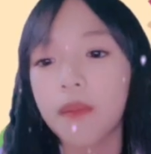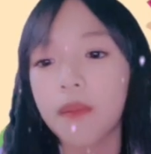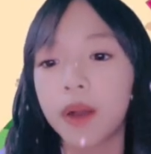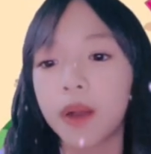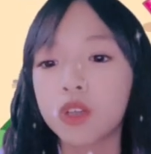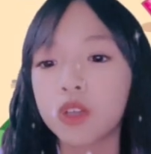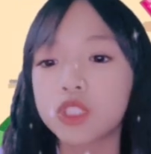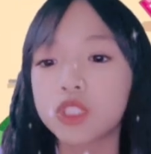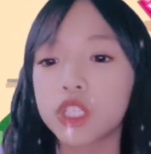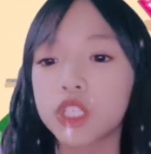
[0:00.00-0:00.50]

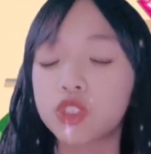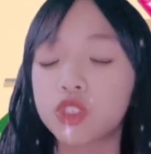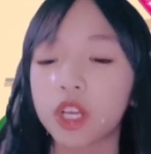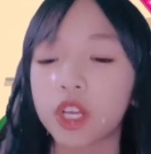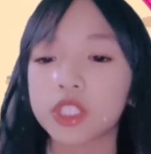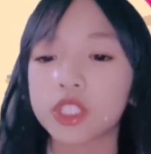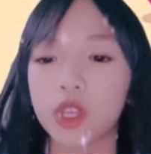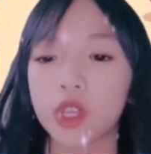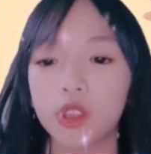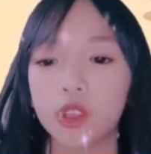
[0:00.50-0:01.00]
Posy
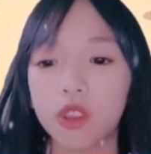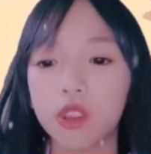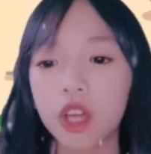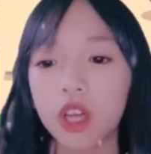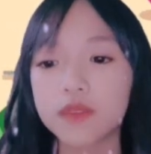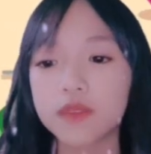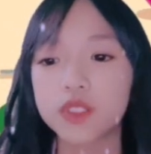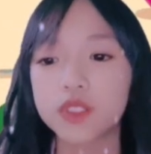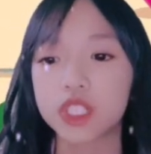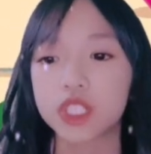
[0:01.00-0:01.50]
tries on a
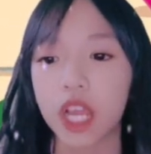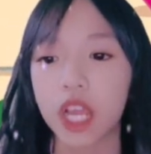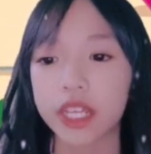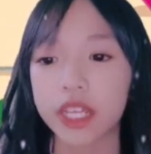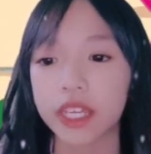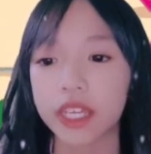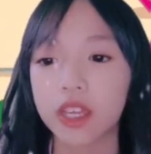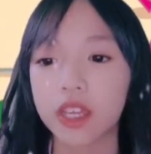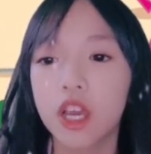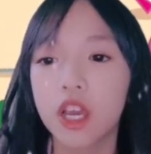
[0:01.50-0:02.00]
lot of
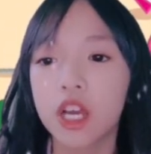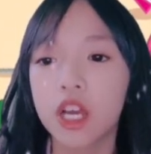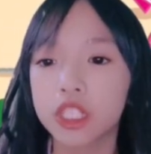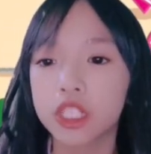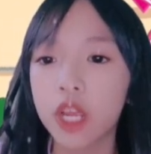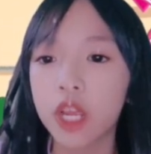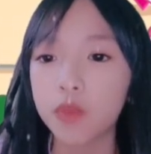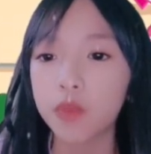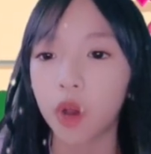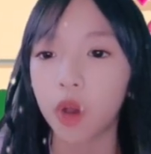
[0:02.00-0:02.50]
jackets.
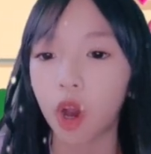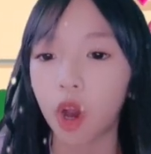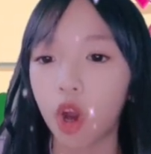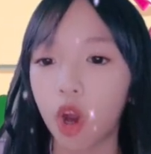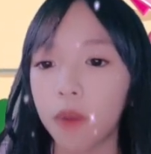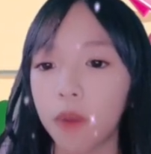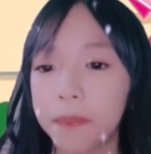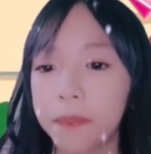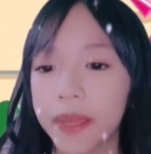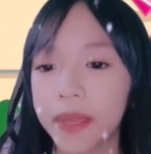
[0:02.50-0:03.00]
They were
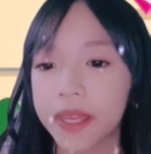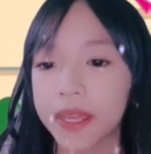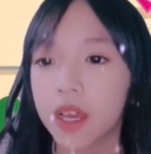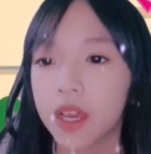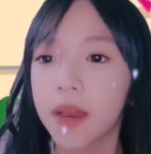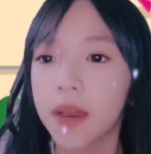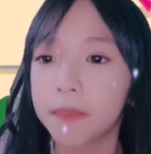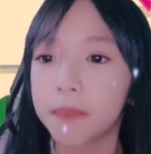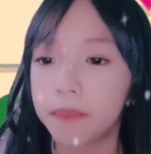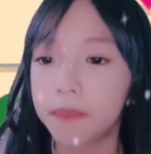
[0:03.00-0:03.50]
all pink,
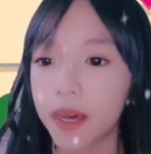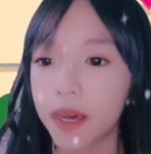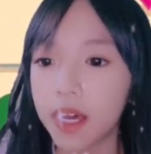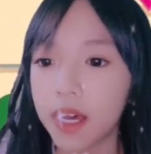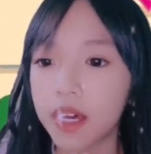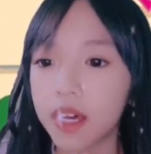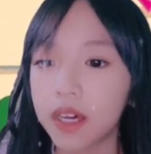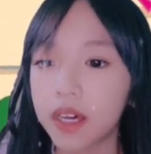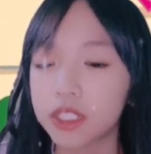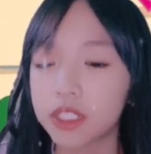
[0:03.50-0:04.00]

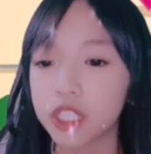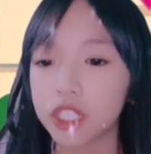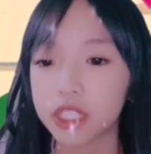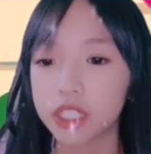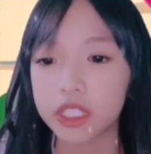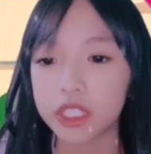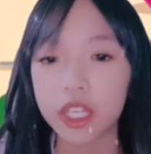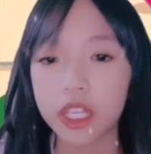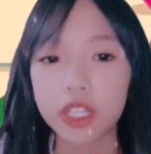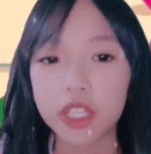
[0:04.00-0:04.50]
but she
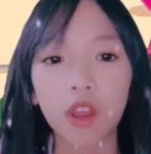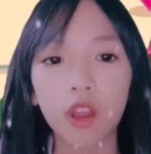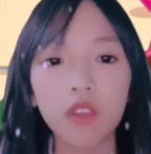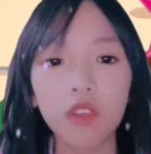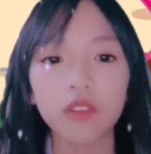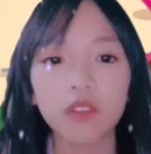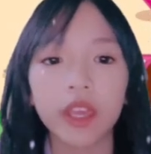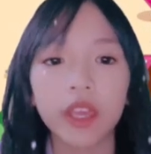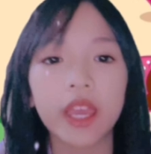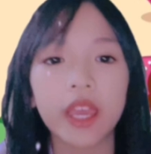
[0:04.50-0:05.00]
did
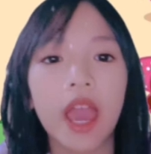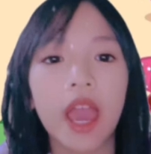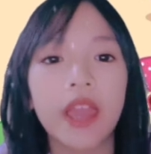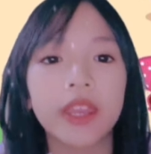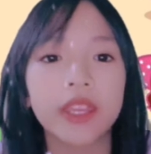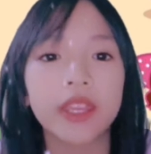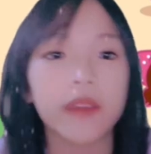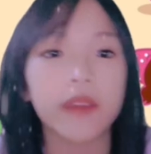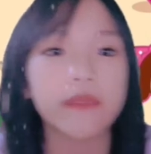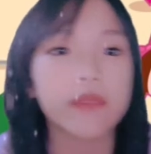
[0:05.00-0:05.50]
not like
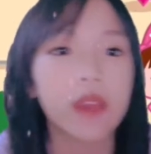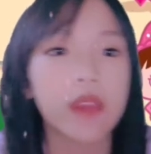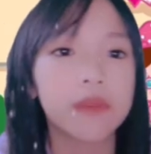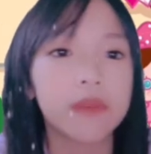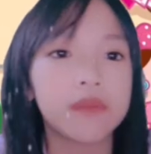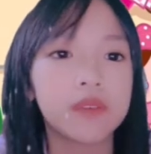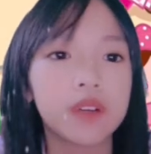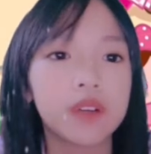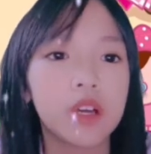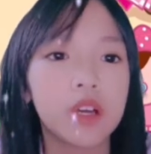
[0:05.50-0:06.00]
any of them.